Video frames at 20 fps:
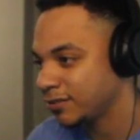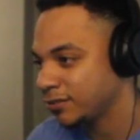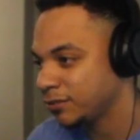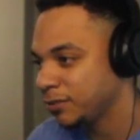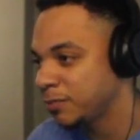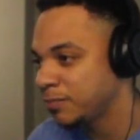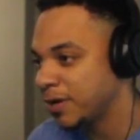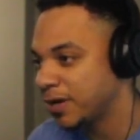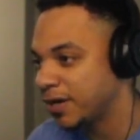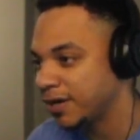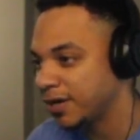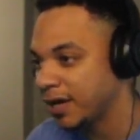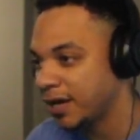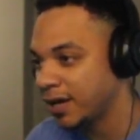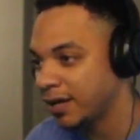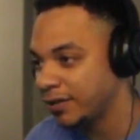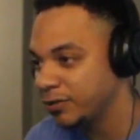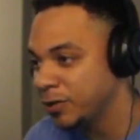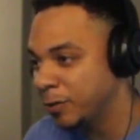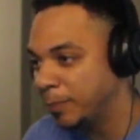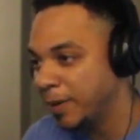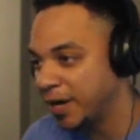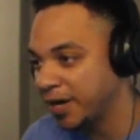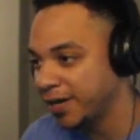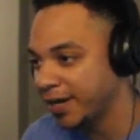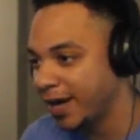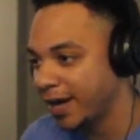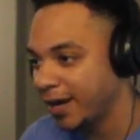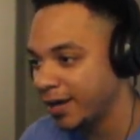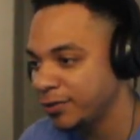you better not. You better
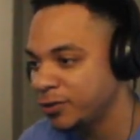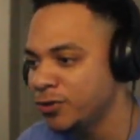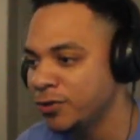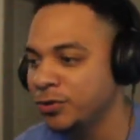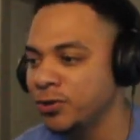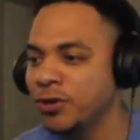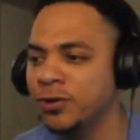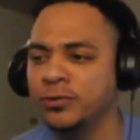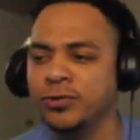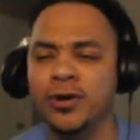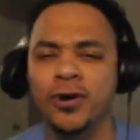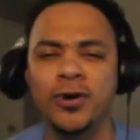not. You, you, you.